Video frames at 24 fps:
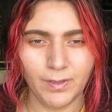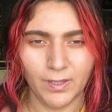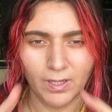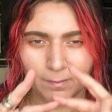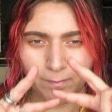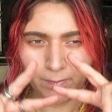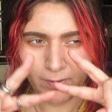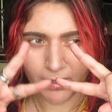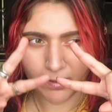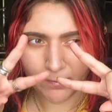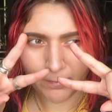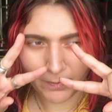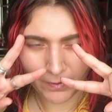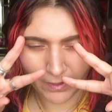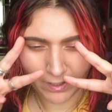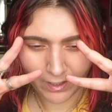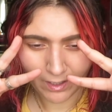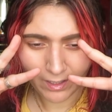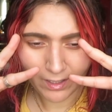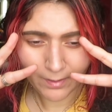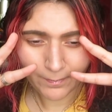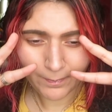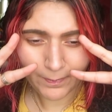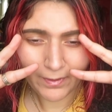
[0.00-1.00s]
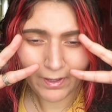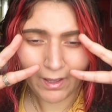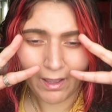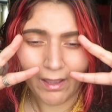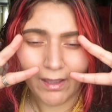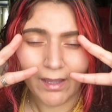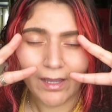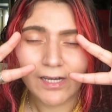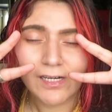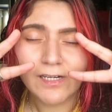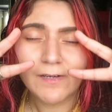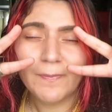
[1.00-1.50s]
Pa pa pa
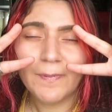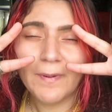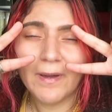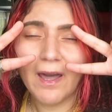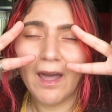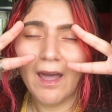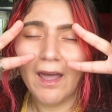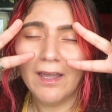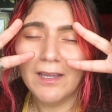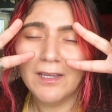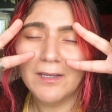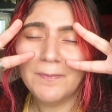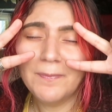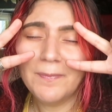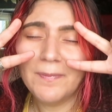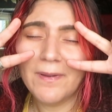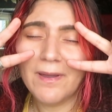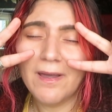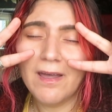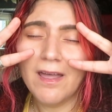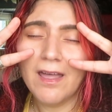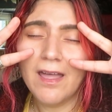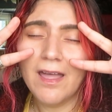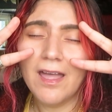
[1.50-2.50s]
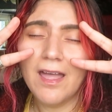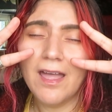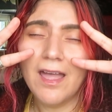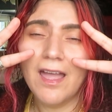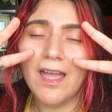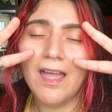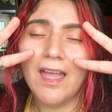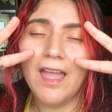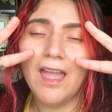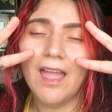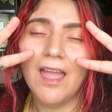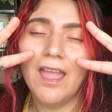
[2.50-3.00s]
pa pa
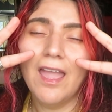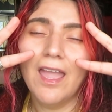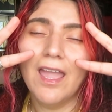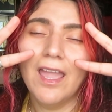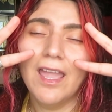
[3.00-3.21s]
pa.